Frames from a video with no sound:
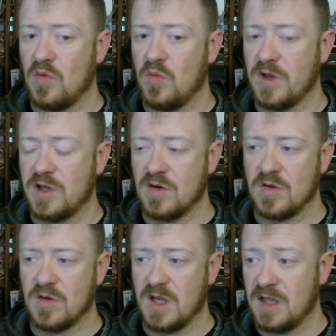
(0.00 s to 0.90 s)
When
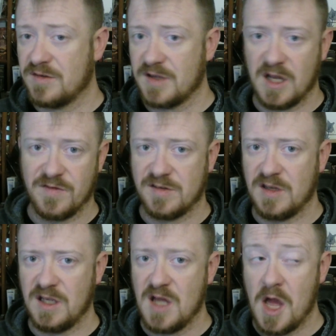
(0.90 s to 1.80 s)
you're inside of a
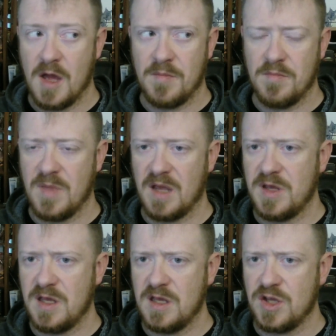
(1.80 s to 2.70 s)
city,
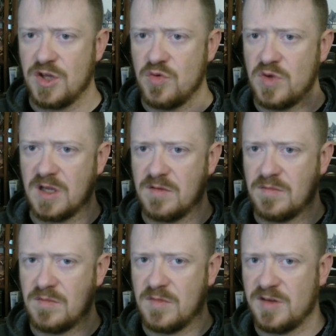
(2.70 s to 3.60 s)
maybe you can
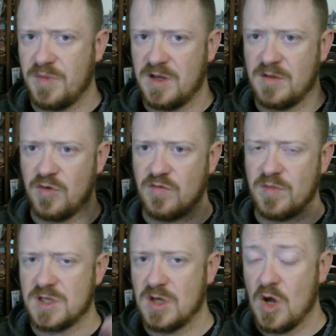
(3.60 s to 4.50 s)
spend a
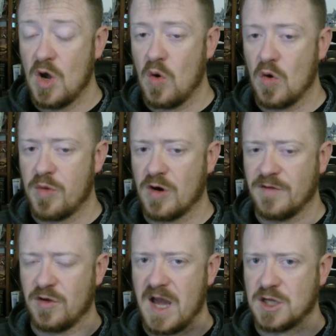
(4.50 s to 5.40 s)
movement or part of
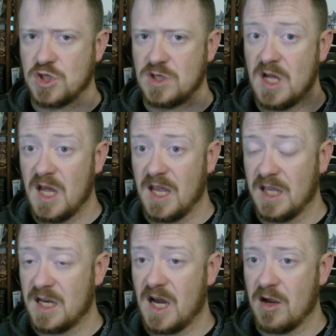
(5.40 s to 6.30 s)
your action and
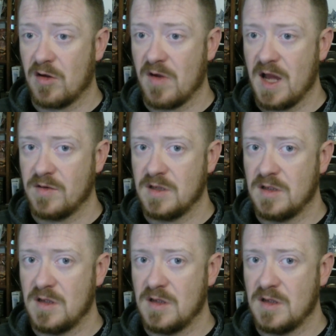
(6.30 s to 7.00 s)
get a higher ground.